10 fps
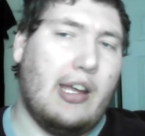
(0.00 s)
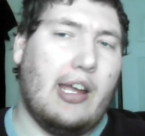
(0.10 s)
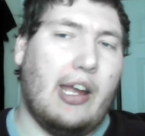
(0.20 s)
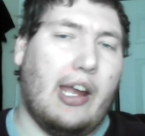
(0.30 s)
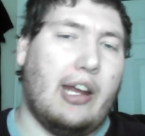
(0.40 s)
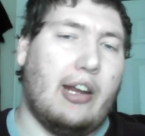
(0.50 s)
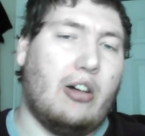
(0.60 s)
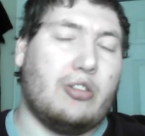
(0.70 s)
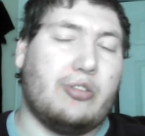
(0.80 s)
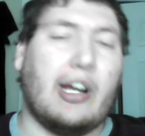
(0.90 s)
and I'll
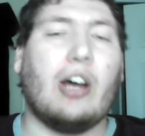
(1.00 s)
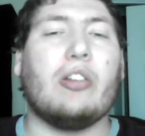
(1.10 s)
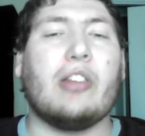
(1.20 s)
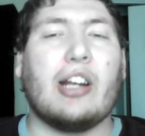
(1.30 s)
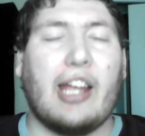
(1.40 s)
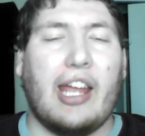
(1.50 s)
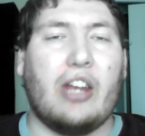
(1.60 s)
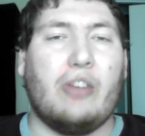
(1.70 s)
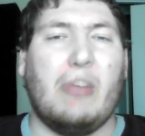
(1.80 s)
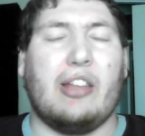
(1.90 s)
try all that I can to
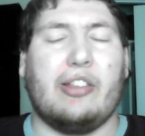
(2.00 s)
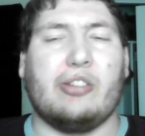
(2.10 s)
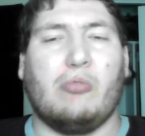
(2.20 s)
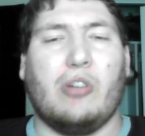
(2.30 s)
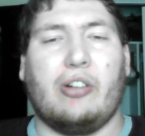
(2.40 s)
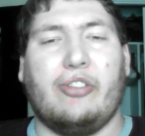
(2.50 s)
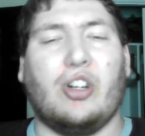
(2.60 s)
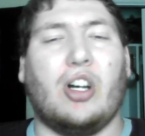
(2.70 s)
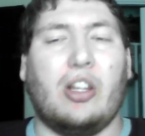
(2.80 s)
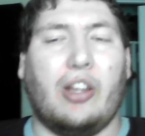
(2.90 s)
make this work for
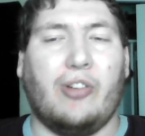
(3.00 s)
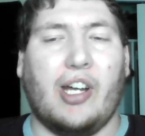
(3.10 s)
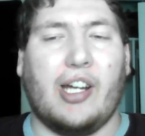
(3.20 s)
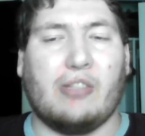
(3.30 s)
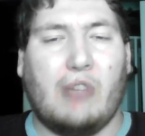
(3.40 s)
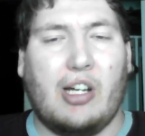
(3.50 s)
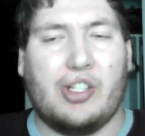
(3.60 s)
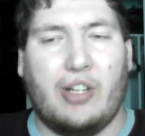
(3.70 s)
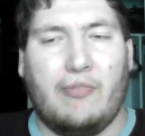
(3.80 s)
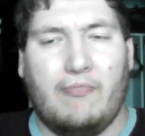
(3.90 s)
all you guys
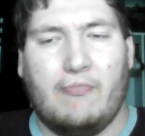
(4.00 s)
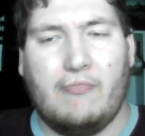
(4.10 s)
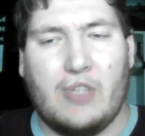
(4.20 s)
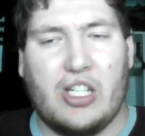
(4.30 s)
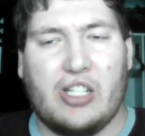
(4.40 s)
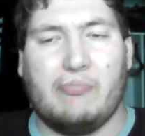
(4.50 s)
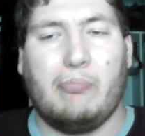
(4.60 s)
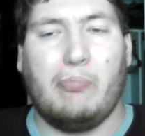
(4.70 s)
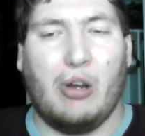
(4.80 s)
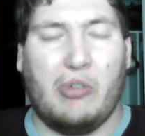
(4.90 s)
watching. Just
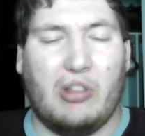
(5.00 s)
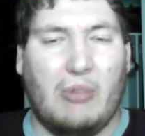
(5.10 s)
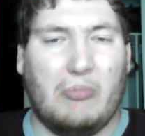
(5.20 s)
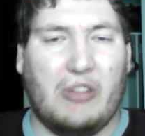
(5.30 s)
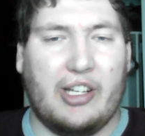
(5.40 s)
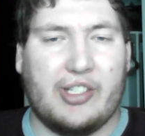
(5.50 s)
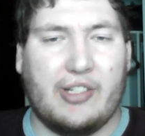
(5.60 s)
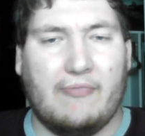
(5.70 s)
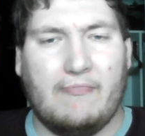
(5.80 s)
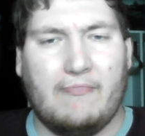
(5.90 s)
bear with me, please.
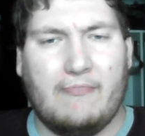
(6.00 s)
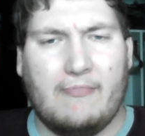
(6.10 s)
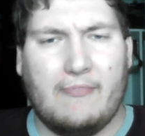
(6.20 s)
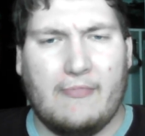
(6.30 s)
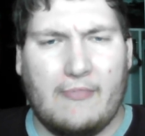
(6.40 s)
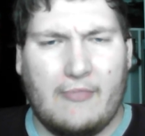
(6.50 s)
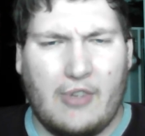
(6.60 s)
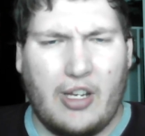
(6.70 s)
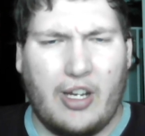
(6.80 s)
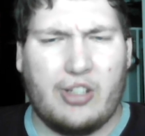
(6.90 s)

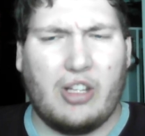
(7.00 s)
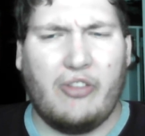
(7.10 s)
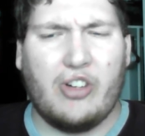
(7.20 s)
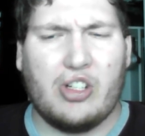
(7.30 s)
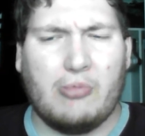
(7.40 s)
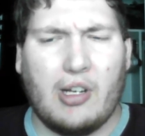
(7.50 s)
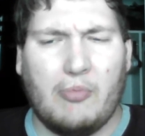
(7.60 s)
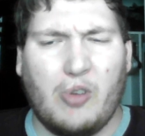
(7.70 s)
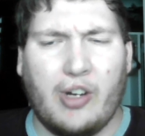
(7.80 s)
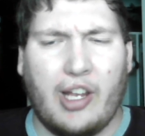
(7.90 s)
Here's the first one I'm
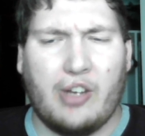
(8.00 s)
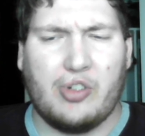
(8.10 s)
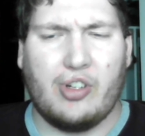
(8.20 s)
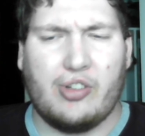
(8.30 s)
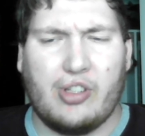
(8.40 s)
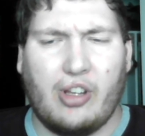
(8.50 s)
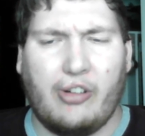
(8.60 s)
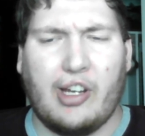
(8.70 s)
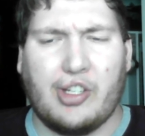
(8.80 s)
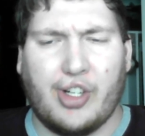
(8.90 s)
going to introduce, the creature.